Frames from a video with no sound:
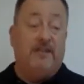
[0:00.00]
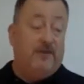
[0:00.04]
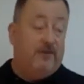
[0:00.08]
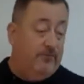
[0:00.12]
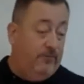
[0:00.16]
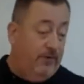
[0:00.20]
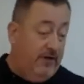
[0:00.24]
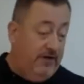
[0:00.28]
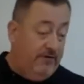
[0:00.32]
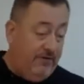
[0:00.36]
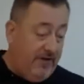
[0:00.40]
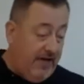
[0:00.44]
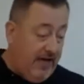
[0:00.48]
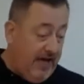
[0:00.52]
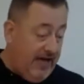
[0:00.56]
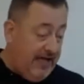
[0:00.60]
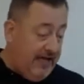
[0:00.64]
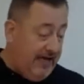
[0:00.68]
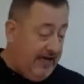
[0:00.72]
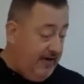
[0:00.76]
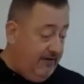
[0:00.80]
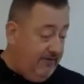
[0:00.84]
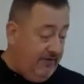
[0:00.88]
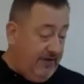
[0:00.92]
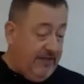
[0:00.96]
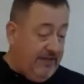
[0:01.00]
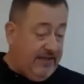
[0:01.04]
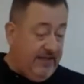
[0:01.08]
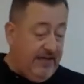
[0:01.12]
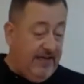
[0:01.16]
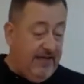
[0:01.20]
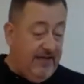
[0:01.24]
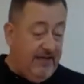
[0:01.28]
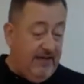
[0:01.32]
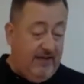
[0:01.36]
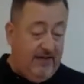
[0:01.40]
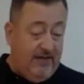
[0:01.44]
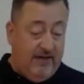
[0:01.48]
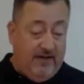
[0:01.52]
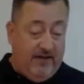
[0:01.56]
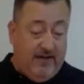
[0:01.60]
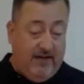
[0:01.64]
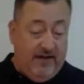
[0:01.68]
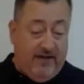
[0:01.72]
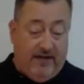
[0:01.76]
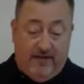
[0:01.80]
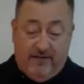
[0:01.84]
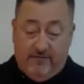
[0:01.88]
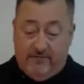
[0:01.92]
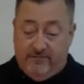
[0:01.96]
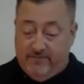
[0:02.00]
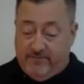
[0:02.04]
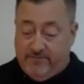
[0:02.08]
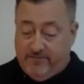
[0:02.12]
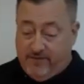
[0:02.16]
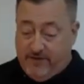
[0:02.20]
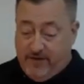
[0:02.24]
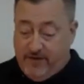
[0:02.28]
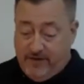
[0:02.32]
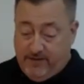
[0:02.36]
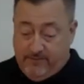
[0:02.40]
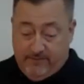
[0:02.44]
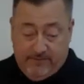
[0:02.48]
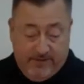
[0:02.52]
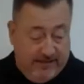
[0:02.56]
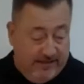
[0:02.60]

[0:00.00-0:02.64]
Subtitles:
we've got everything from,